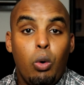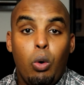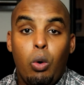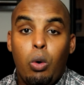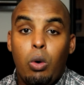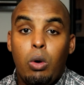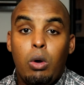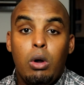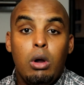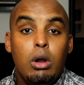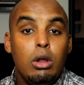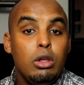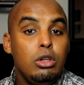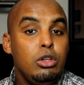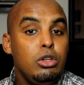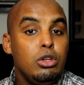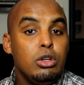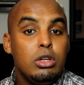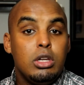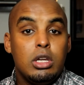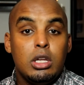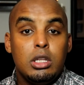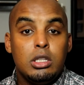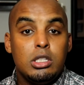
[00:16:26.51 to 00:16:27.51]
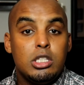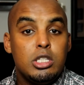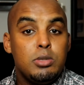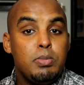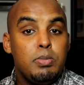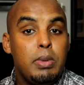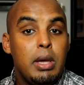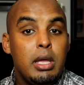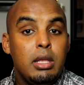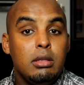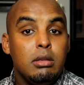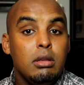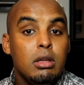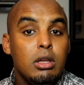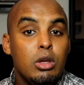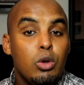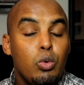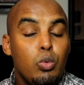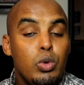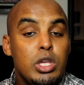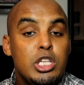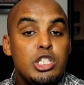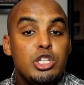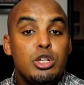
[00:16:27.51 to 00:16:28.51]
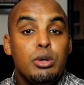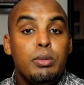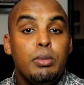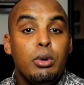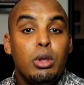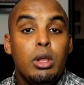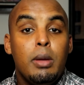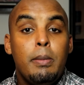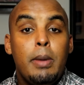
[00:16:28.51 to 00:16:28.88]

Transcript: or you can spend reasonable